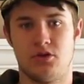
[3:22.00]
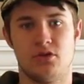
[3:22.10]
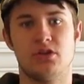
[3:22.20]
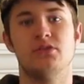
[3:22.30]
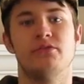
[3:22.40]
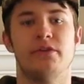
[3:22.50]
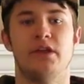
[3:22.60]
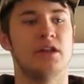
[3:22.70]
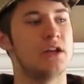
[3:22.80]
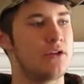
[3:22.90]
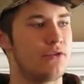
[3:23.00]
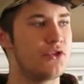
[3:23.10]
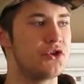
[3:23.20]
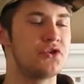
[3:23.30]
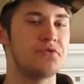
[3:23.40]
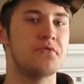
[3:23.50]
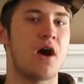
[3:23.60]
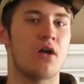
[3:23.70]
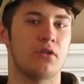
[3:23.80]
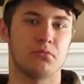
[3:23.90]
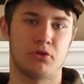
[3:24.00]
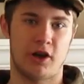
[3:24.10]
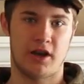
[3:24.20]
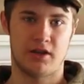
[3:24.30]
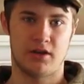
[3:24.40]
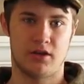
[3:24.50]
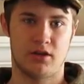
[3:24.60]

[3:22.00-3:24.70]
You could feed the $2 brand